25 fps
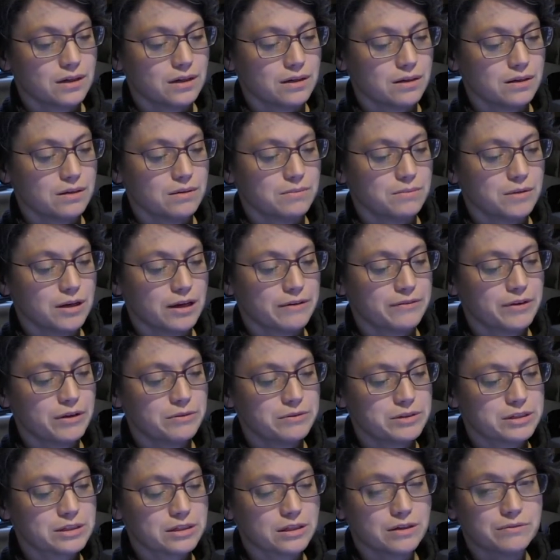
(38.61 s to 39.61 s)
I've
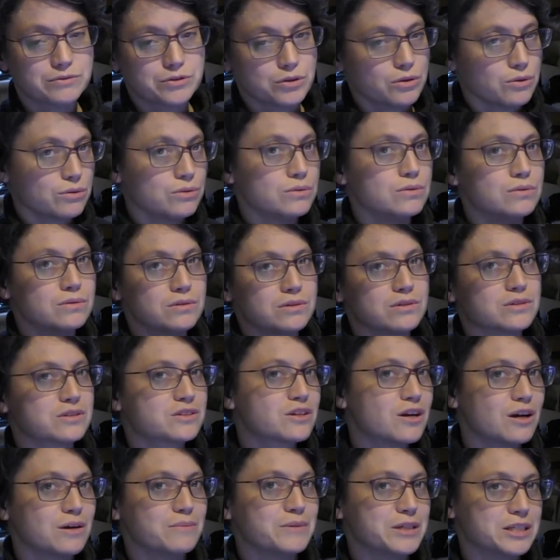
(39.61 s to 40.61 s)
always loved old
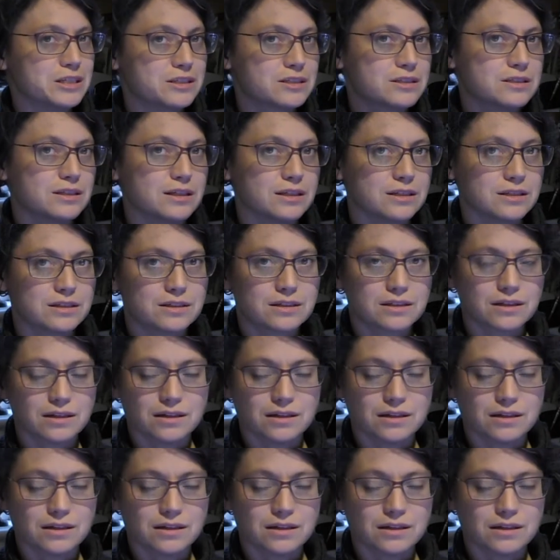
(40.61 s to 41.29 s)
comics, like